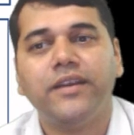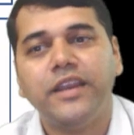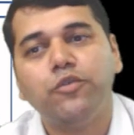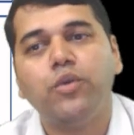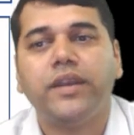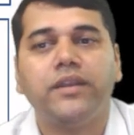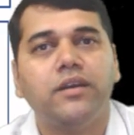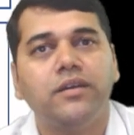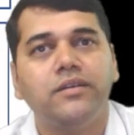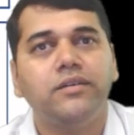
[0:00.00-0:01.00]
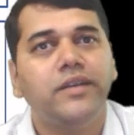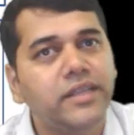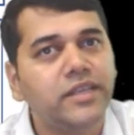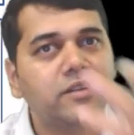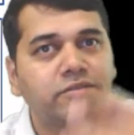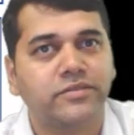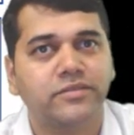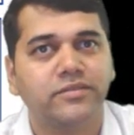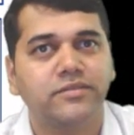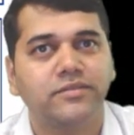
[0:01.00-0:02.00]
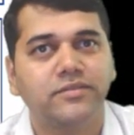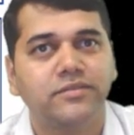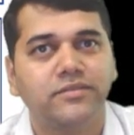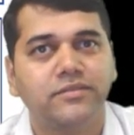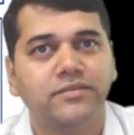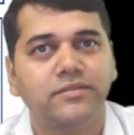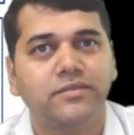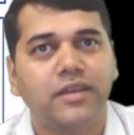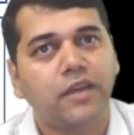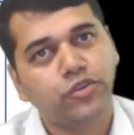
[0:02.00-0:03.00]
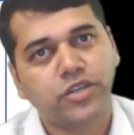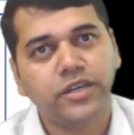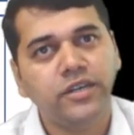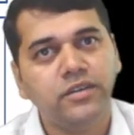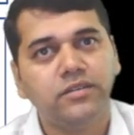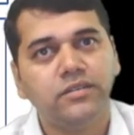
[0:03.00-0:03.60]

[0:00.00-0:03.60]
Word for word: inquiry dangerous have you studied?